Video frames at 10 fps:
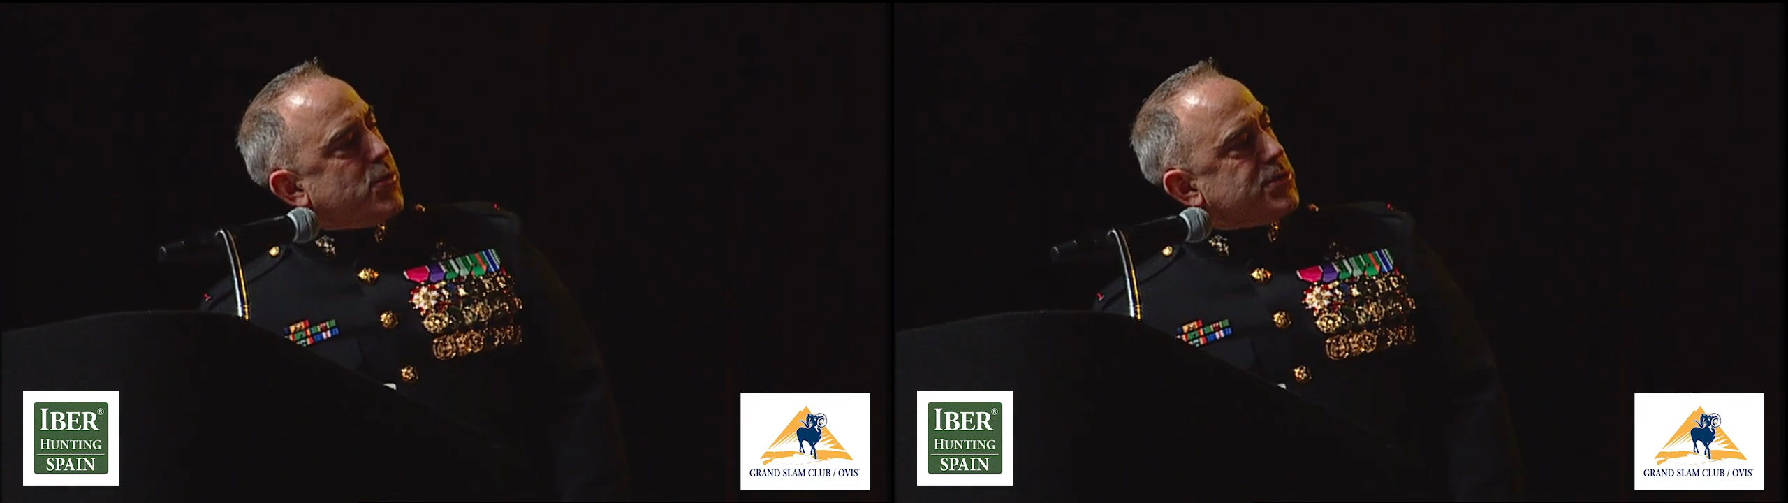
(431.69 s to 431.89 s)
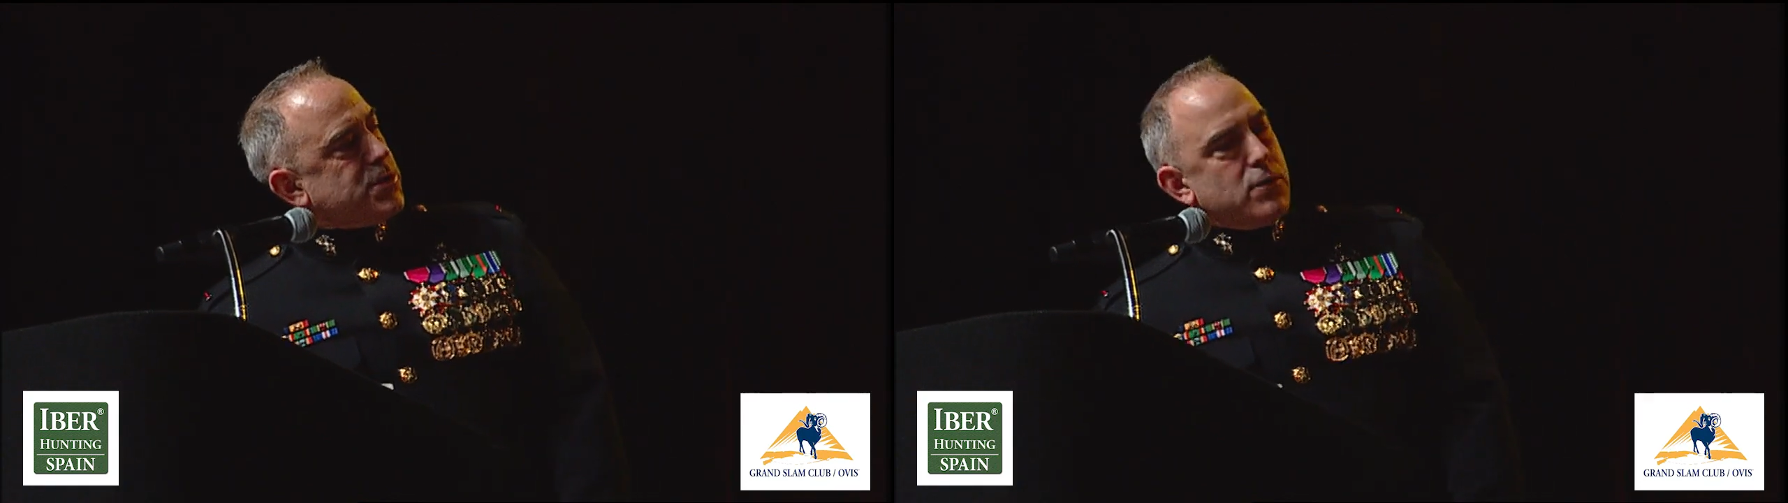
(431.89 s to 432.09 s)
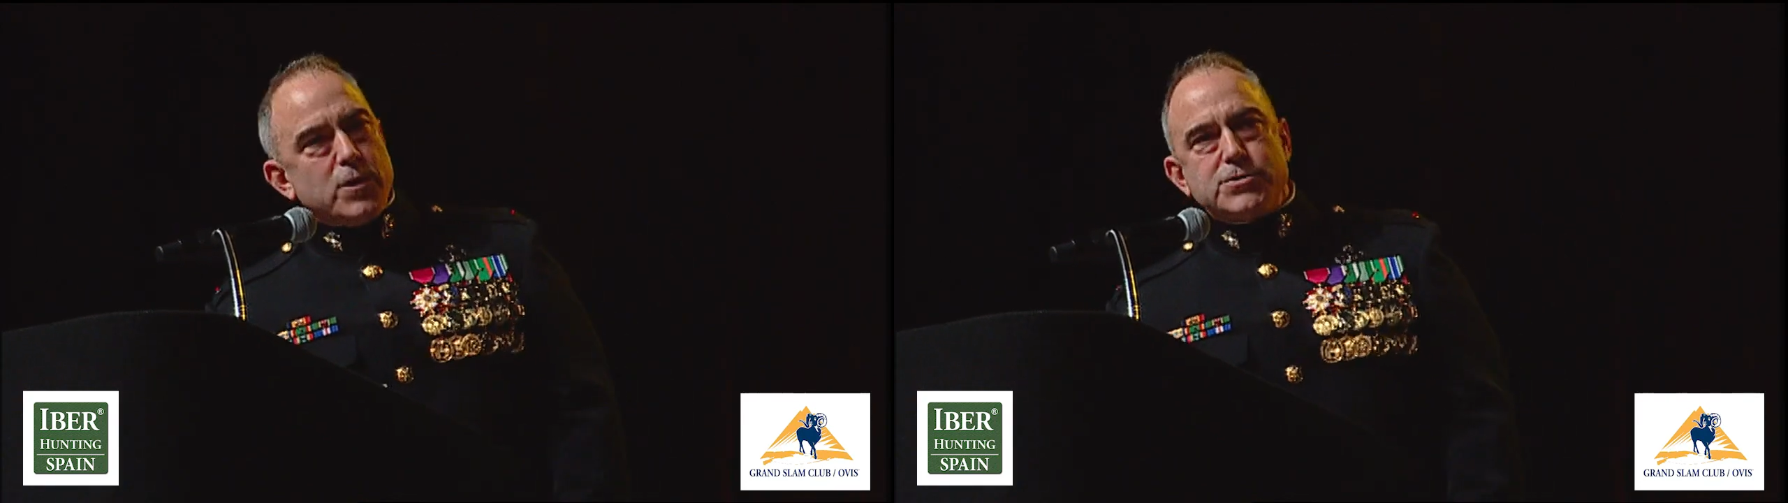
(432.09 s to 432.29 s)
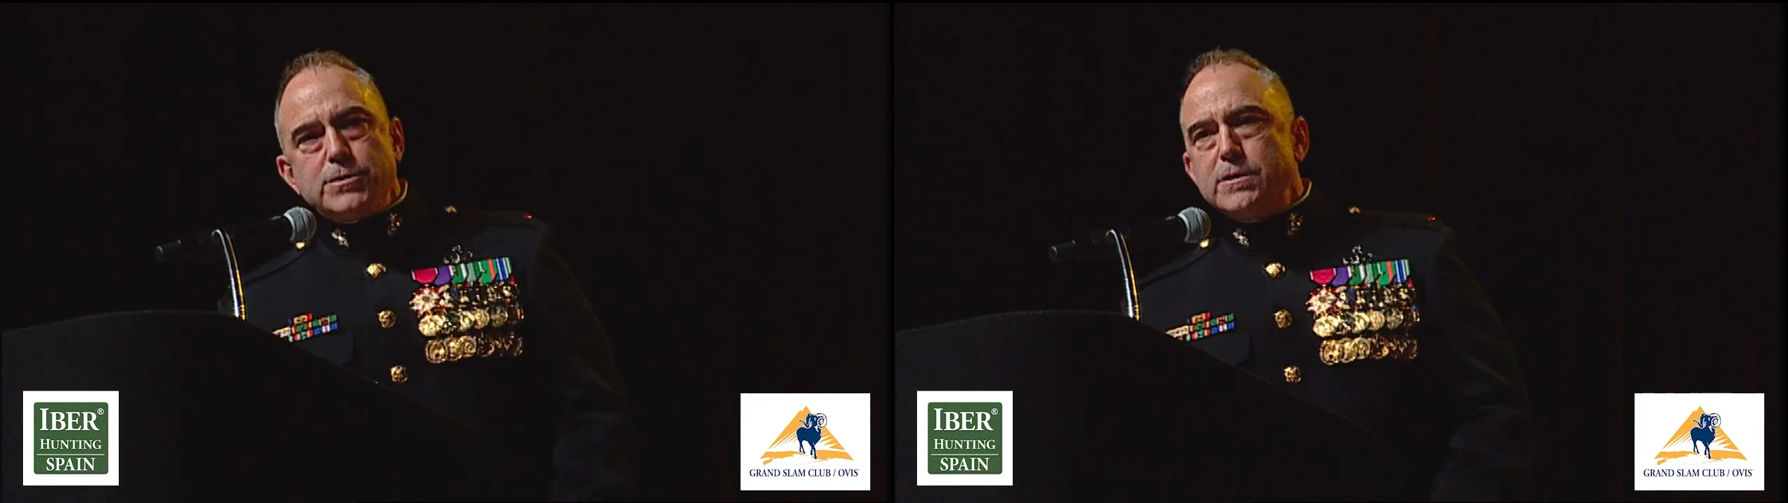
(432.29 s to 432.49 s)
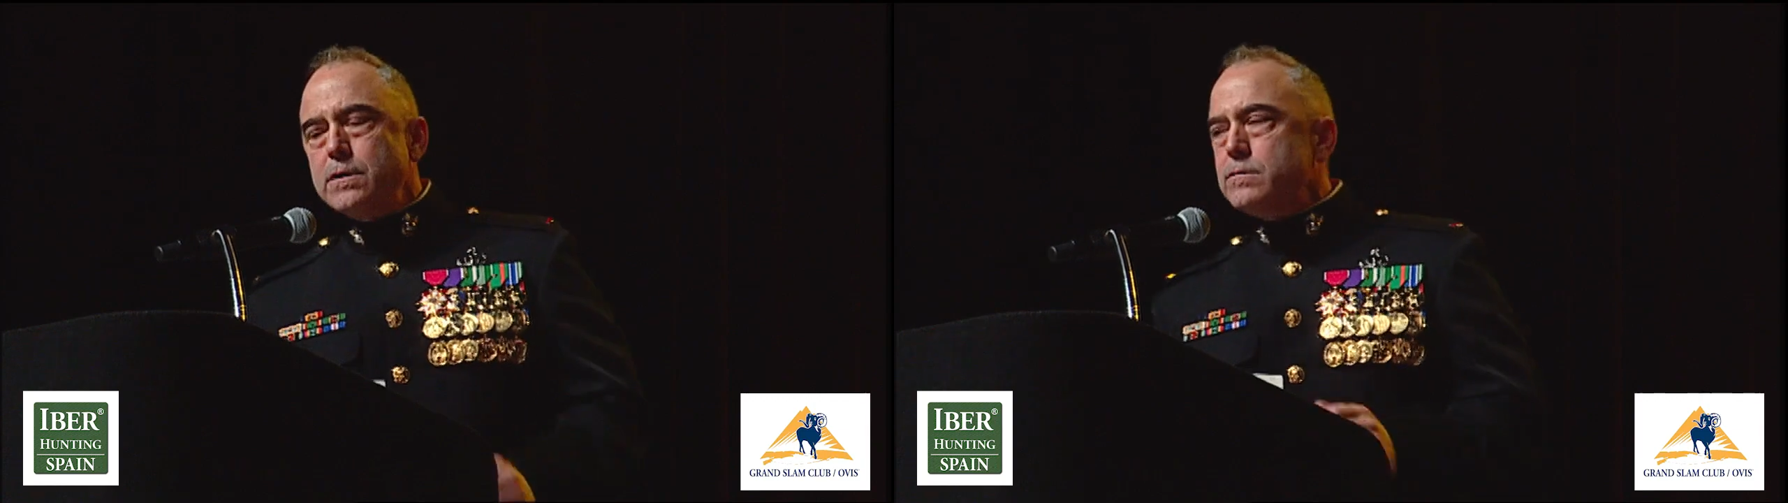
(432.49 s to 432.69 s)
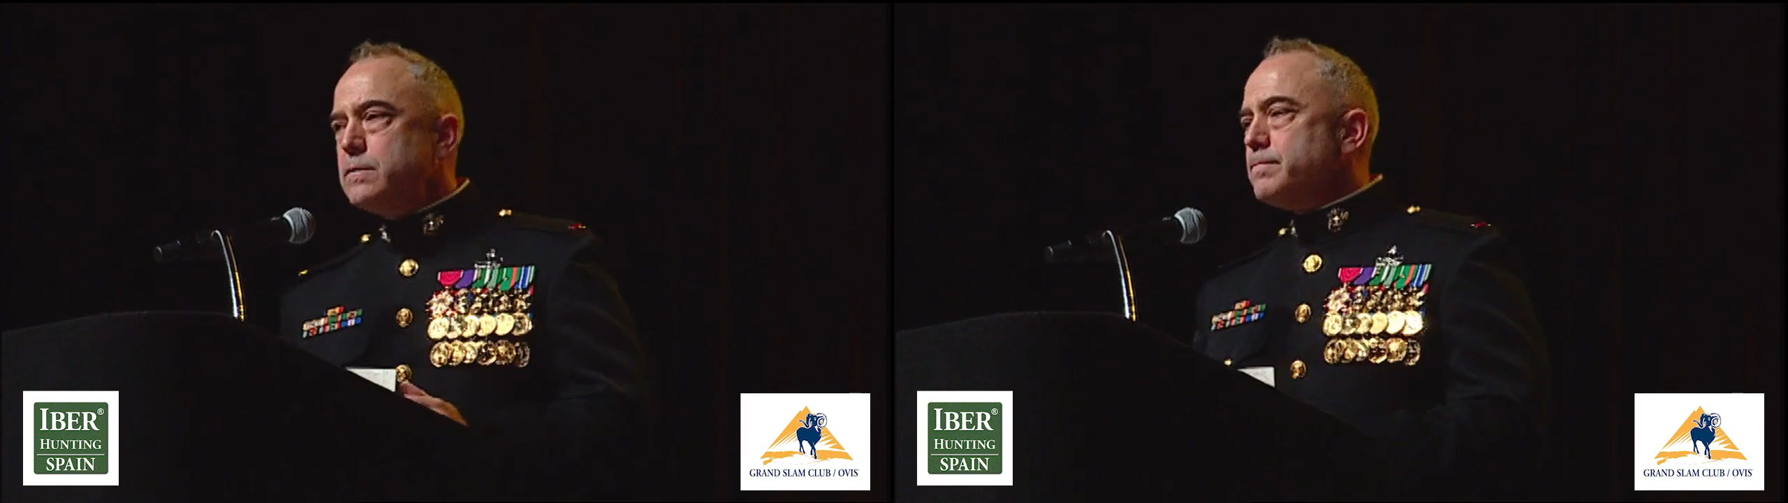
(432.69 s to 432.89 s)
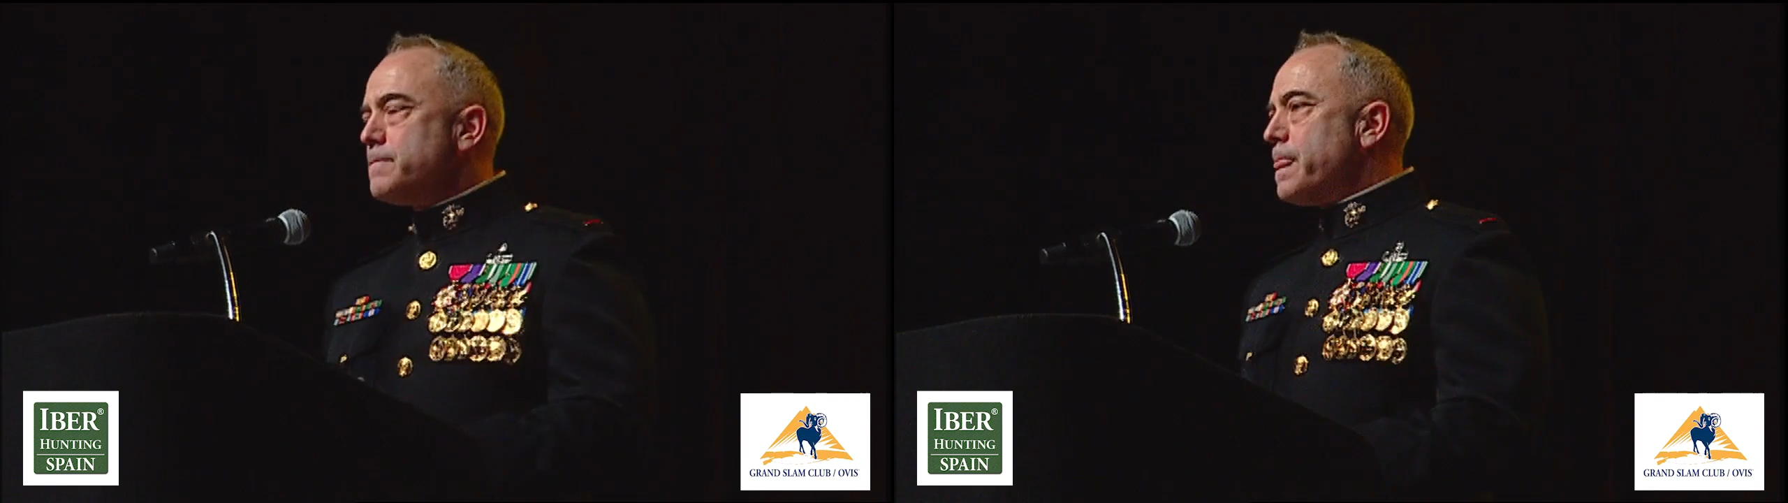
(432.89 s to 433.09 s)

I appreciate what you do.